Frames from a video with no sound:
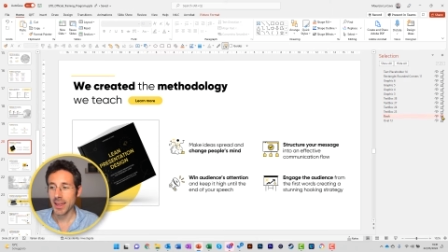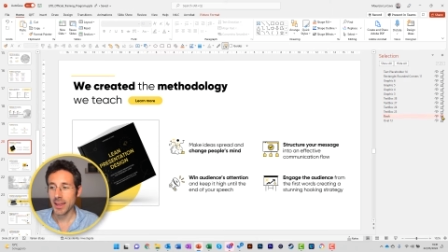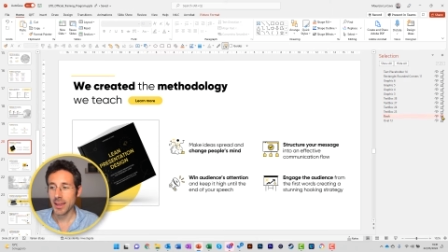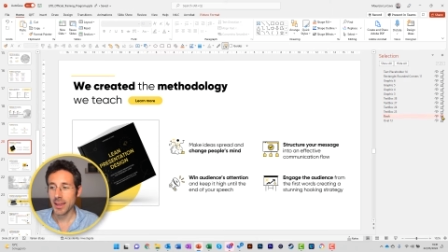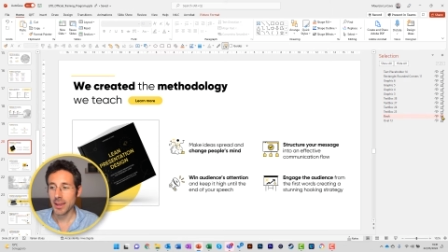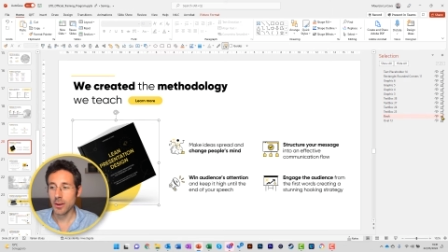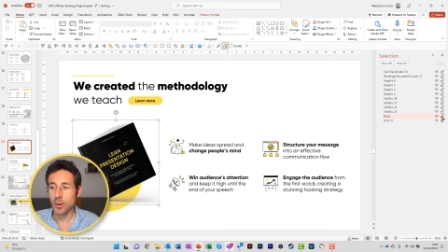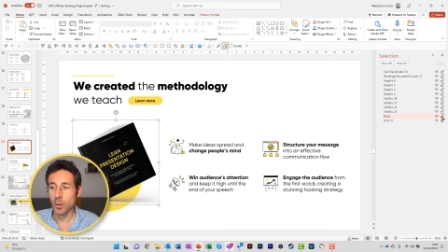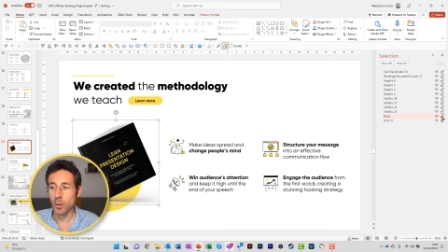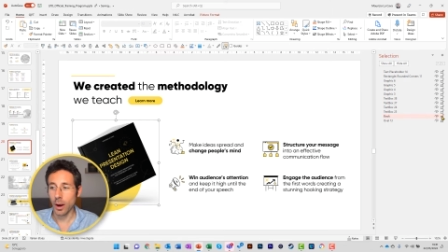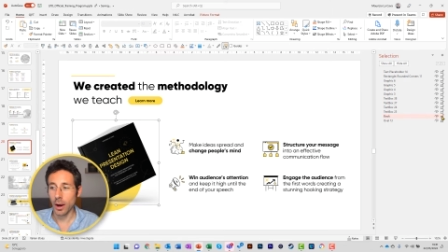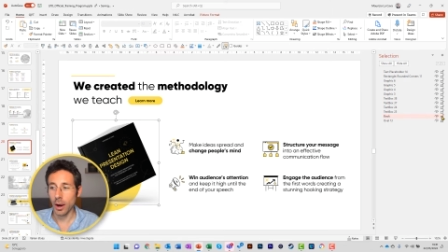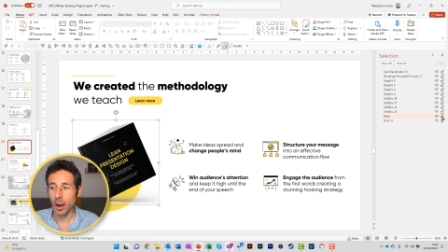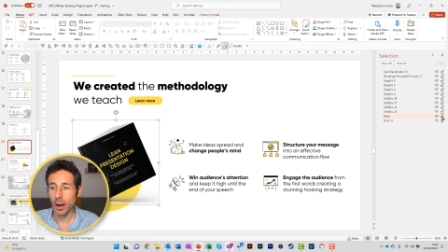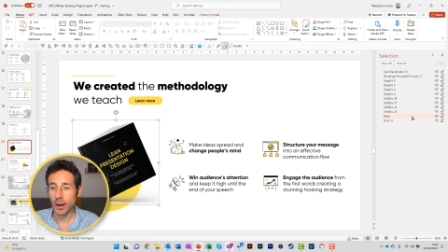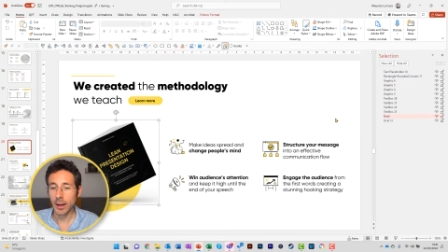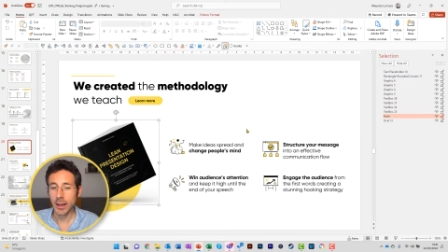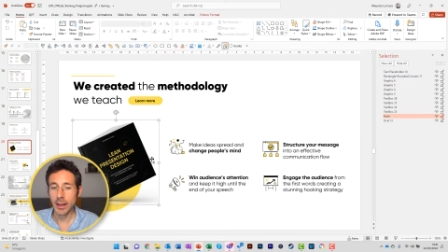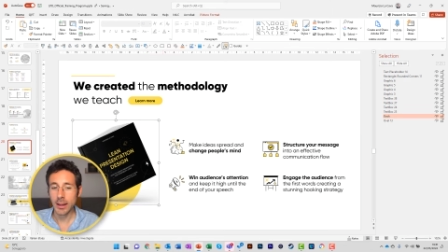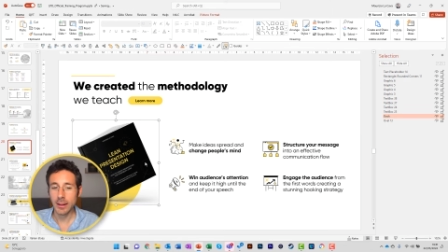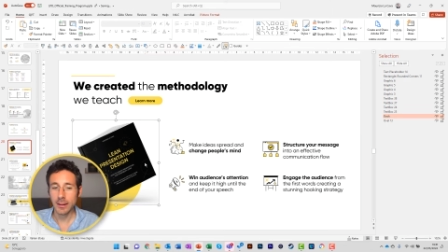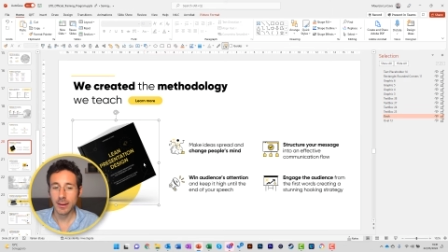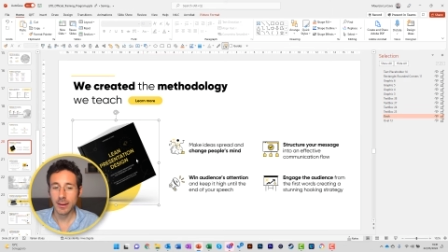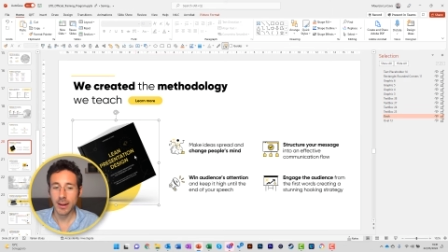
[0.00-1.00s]
You unlock
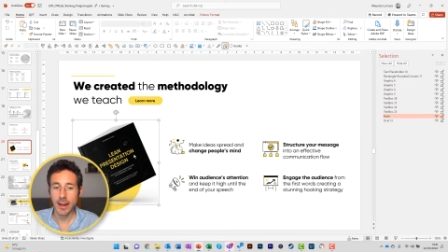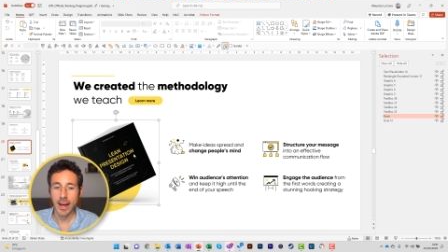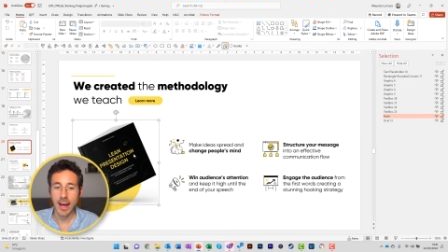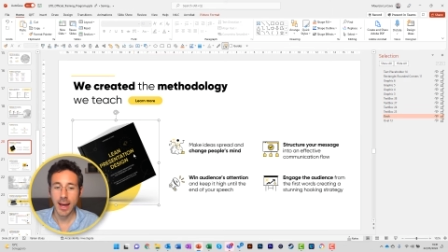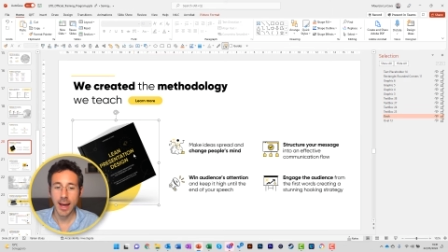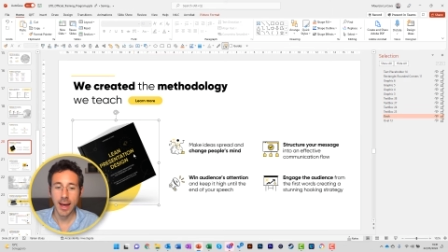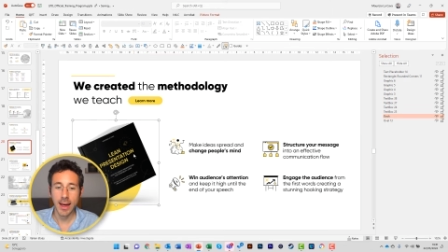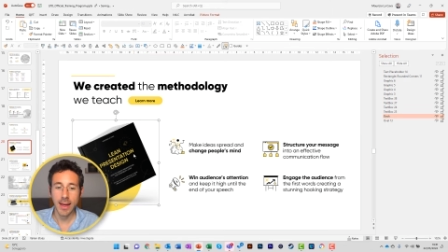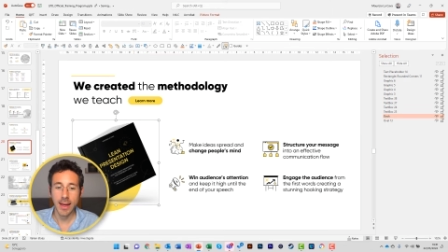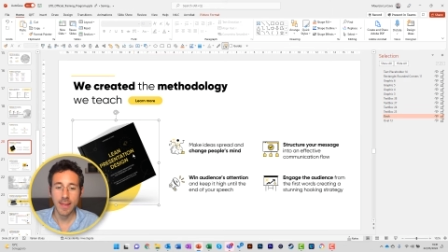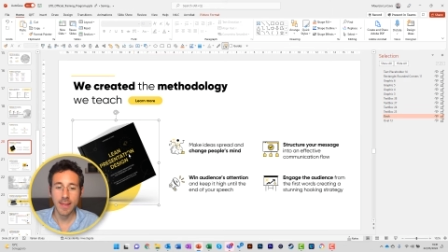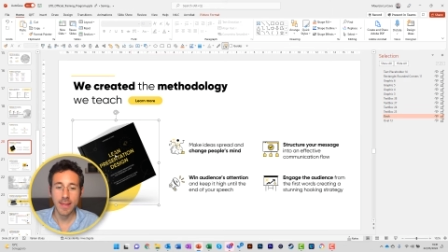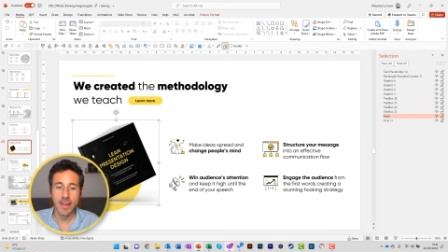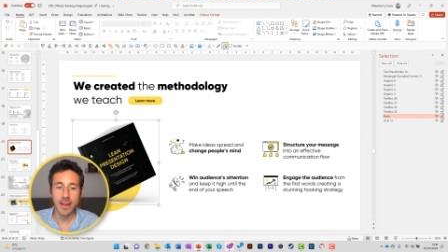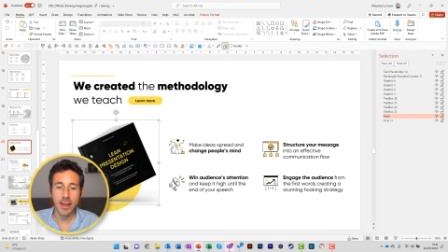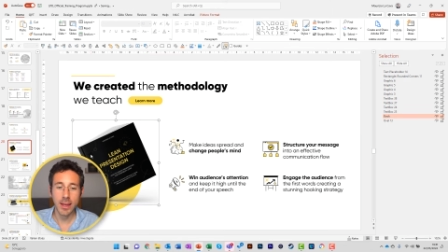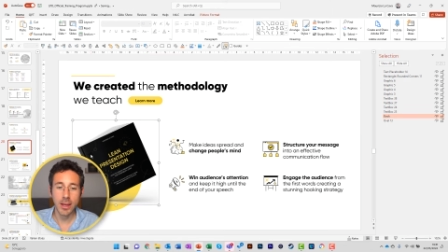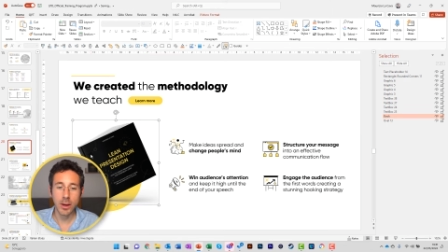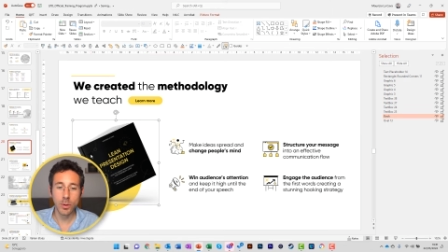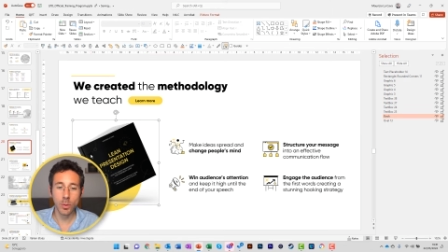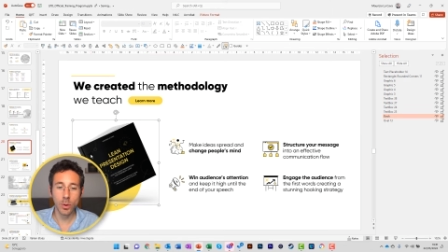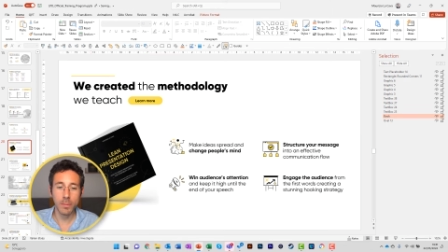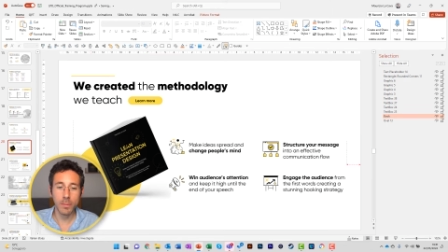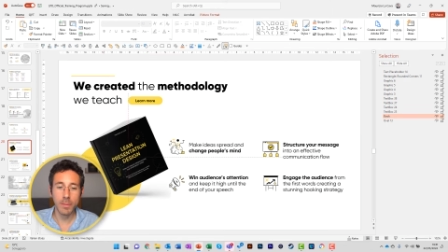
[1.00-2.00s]
it and
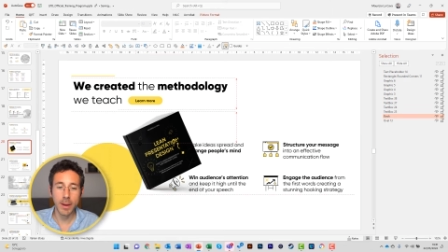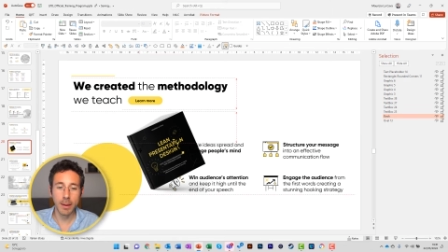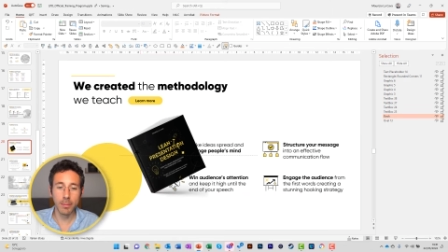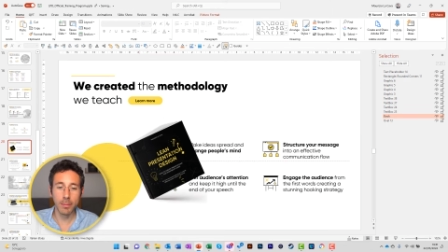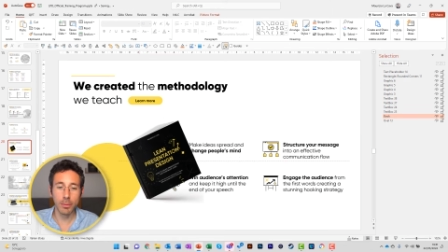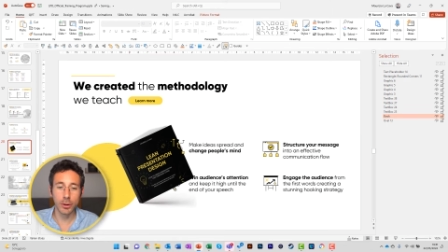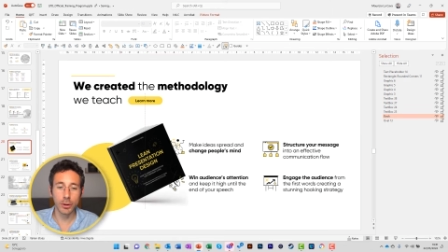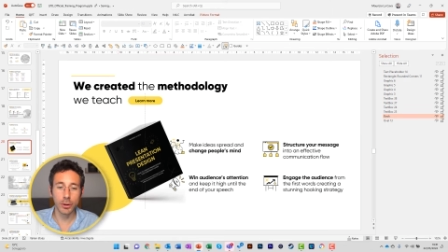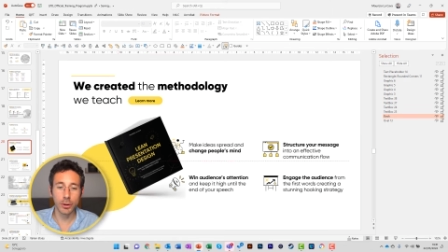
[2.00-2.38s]
you will be able